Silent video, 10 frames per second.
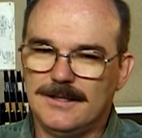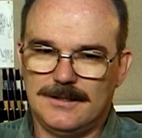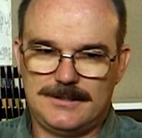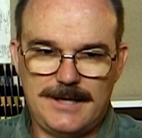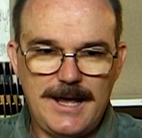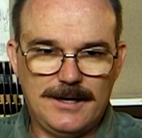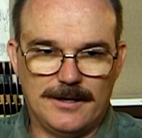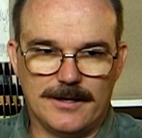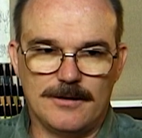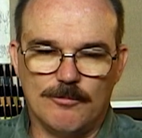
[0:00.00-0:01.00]

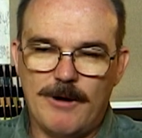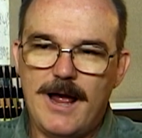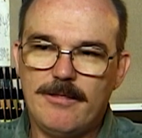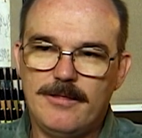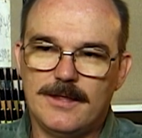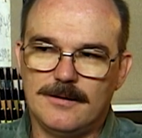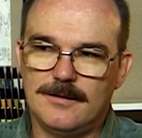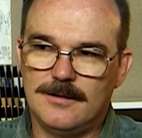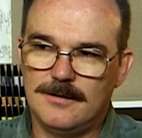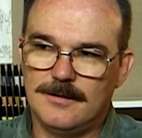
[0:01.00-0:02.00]
sadly, rather than
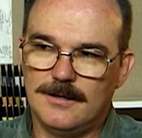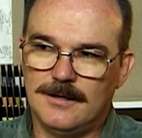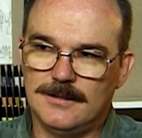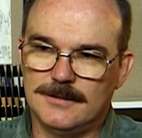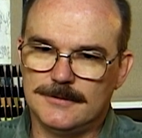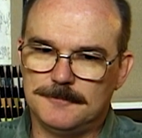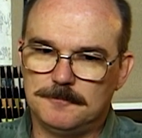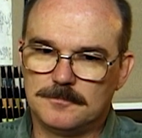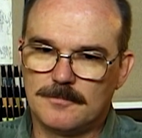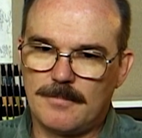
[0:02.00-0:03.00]
uh,
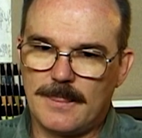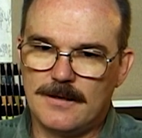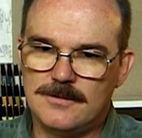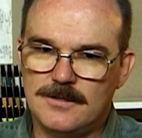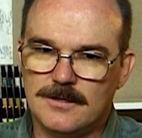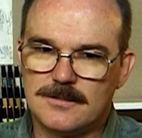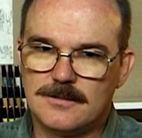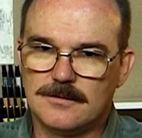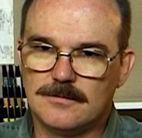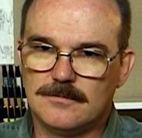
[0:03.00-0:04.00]

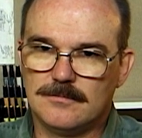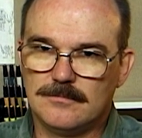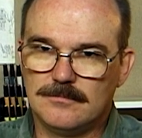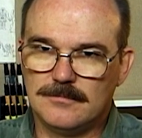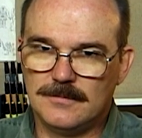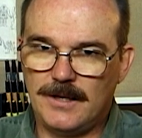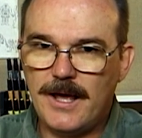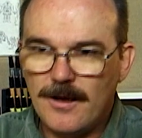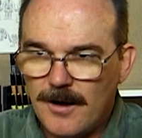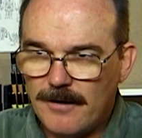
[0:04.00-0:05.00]
just
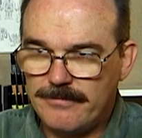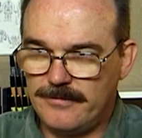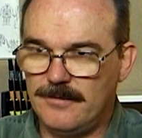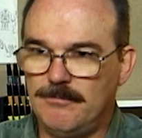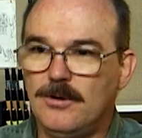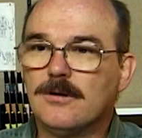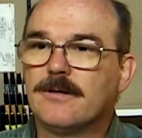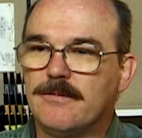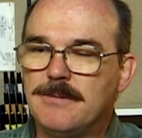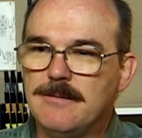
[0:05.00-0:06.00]
lay off the bulk
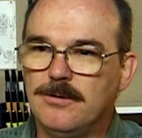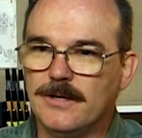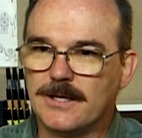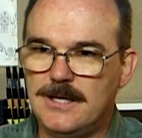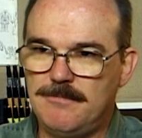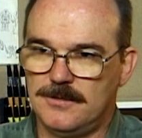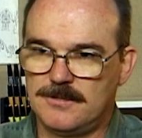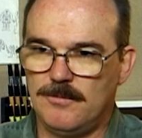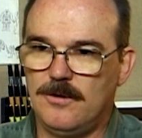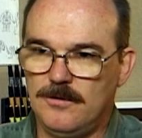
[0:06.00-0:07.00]
of the people and keep a
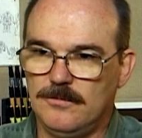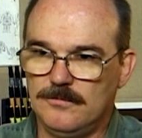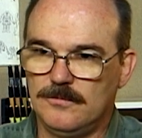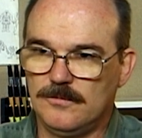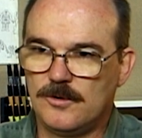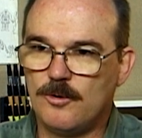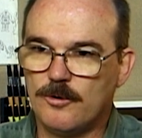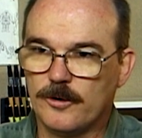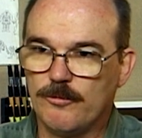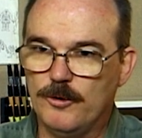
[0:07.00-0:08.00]
small
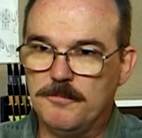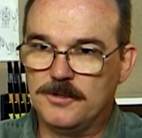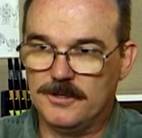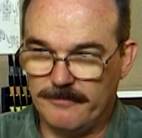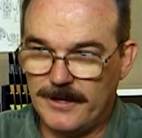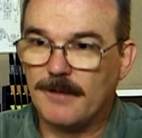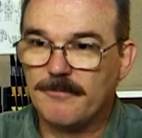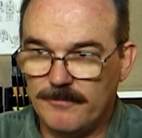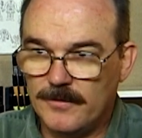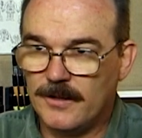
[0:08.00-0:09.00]
core group to develop
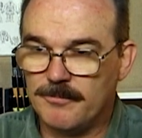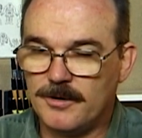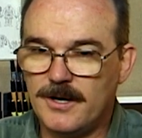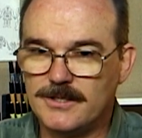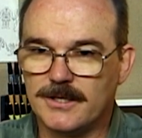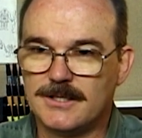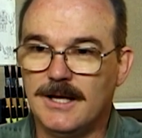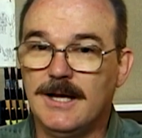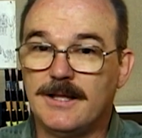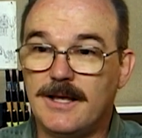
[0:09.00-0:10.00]
other projects,
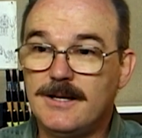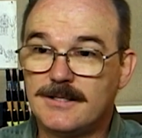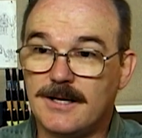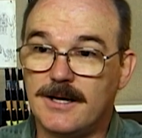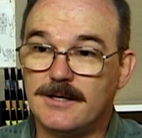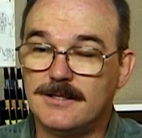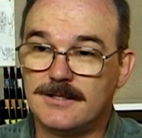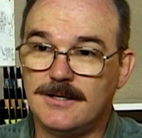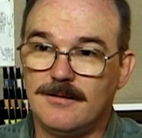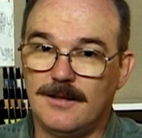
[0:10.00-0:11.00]
they decided to
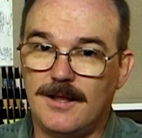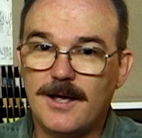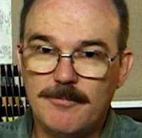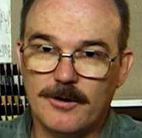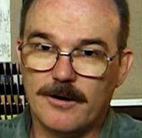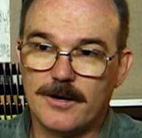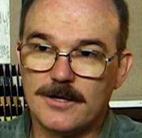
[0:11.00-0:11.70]
sell the library